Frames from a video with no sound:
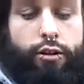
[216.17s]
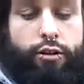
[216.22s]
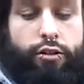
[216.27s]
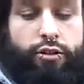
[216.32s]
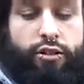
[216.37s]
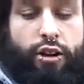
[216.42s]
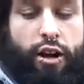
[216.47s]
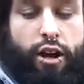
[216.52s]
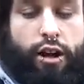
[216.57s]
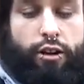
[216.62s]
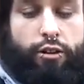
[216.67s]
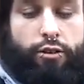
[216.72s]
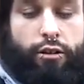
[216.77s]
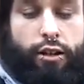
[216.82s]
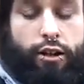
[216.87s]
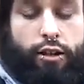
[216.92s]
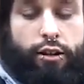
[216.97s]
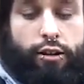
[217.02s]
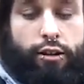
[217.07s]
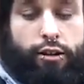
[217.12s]

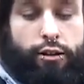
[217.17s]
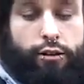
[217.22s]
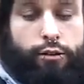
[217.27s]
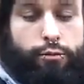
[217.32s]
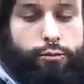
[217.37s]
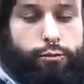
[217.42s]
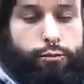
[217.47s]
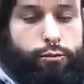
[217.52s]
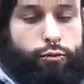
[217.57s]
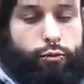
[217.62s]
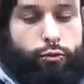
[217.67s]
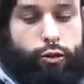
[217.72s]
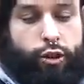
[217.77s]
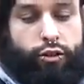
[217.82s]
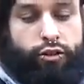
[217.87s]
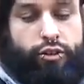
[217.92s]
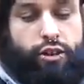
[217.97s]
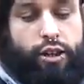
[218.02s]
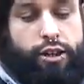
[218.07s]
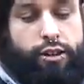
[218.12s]
style
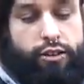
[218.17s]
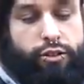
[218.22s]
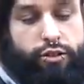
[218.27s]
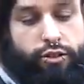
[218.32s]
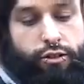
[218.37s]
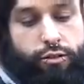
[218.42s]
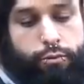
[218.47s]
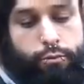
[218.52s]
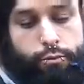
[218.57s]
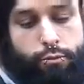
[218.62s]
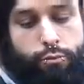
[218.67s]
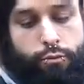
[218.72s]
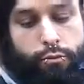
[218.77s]
rear sights,